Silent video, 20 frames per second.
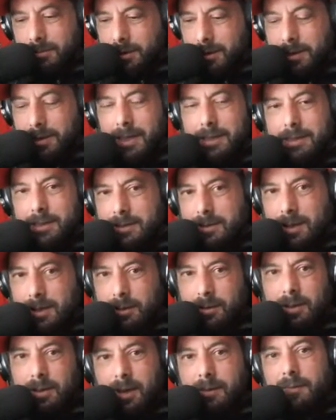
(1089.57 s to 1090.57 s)
Glazers, I
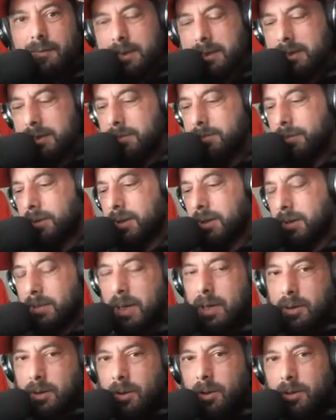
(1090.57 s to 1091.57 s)
don't have any sympathy,
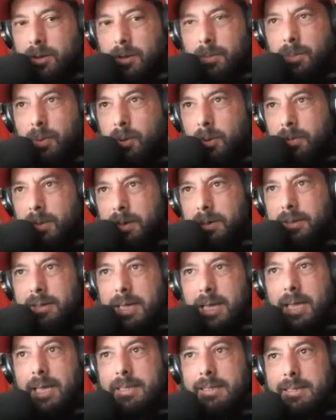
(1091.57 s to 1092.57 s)
but I call you poor
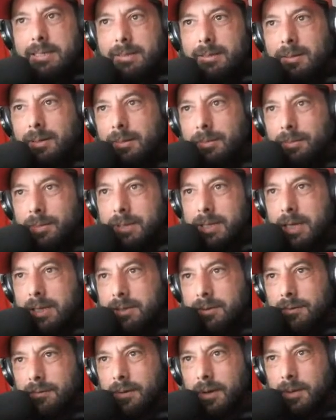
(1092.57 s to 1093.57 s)
billionaires,
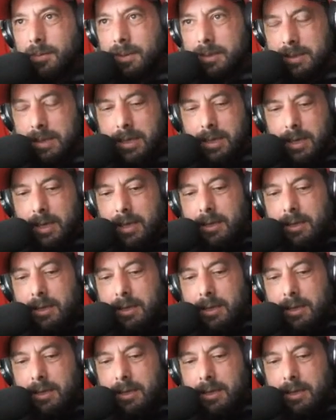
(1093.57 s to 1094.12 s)
potato farmers.